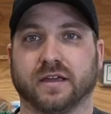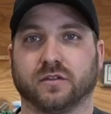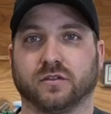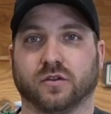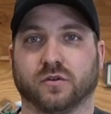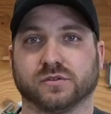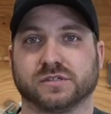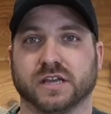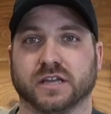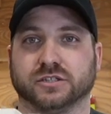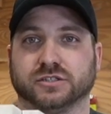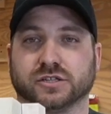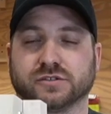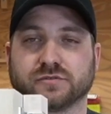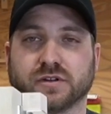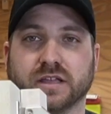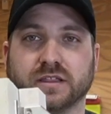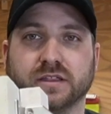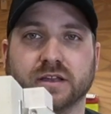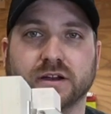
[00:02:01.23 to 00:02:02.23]
those hinges
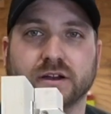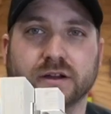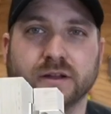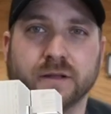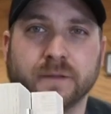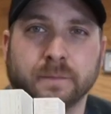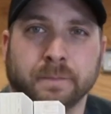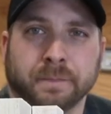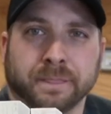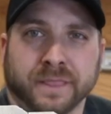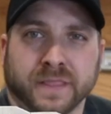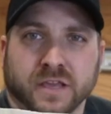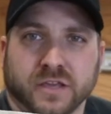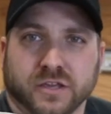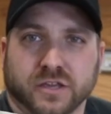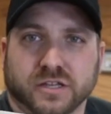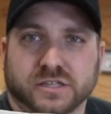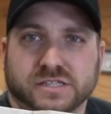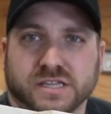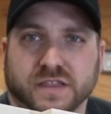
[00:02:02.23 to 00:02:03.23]
right there.
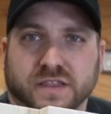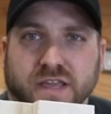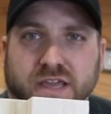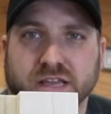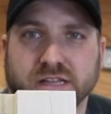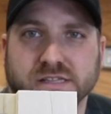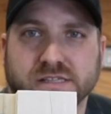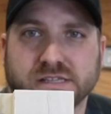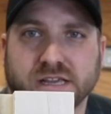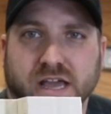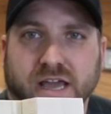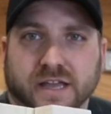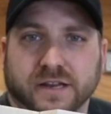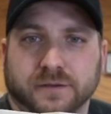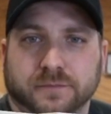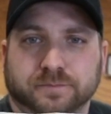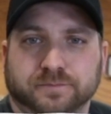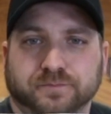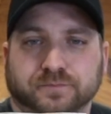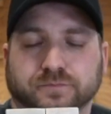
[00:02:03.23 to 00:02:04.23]
You can see the inside.
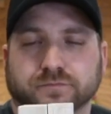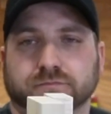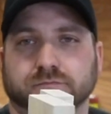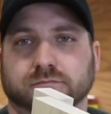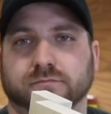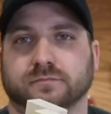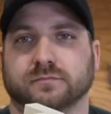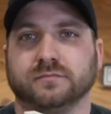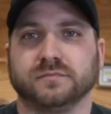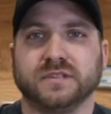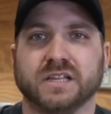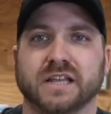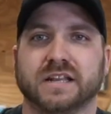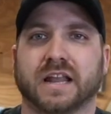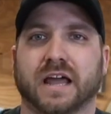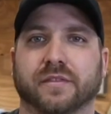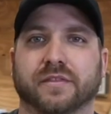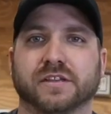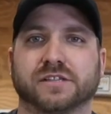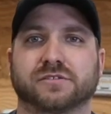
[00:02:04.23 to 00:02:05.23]

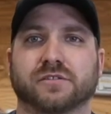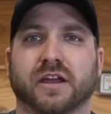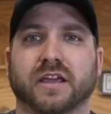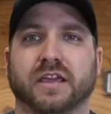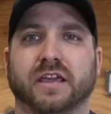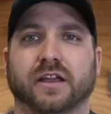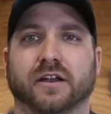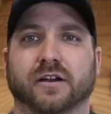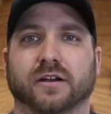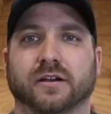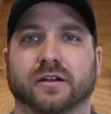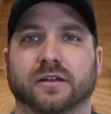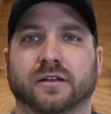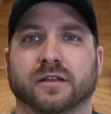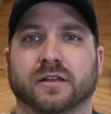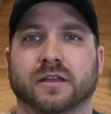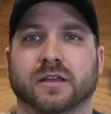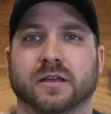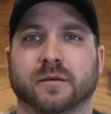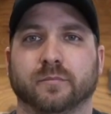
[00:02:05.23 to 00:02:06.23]
Now, this right here
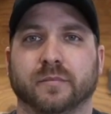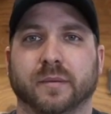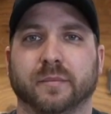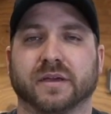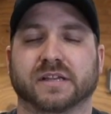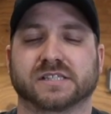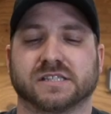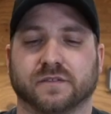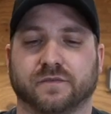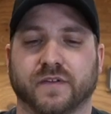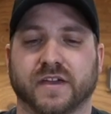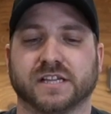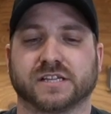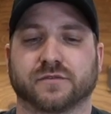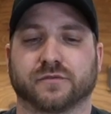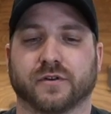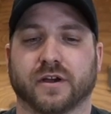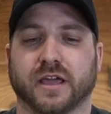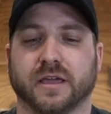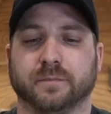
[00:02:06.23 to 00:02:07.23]
mimics the face
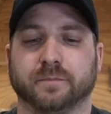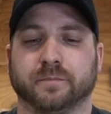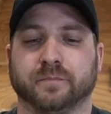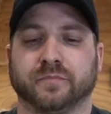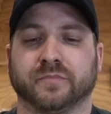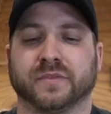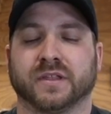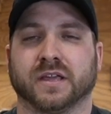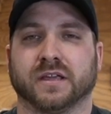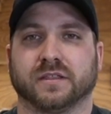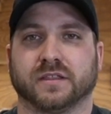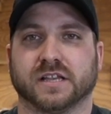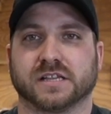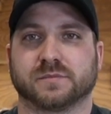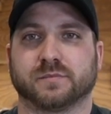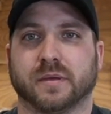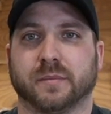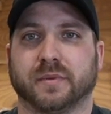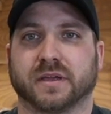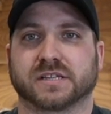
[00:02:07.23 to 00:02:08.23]
frame. This
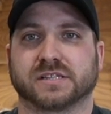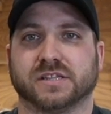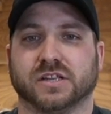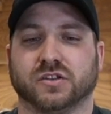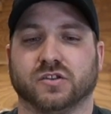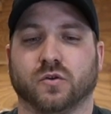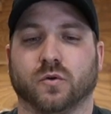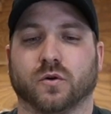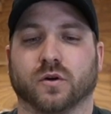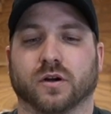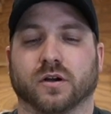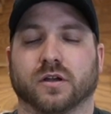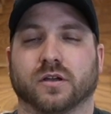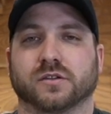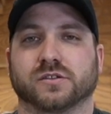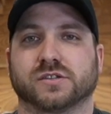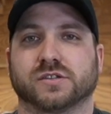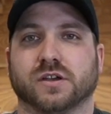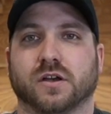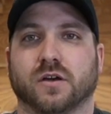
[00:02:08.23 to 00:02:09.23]
mimics the door.
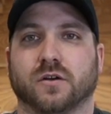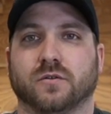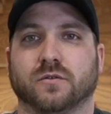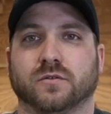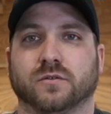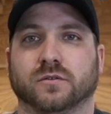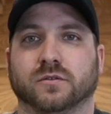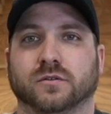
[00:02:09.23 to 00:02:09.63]
So,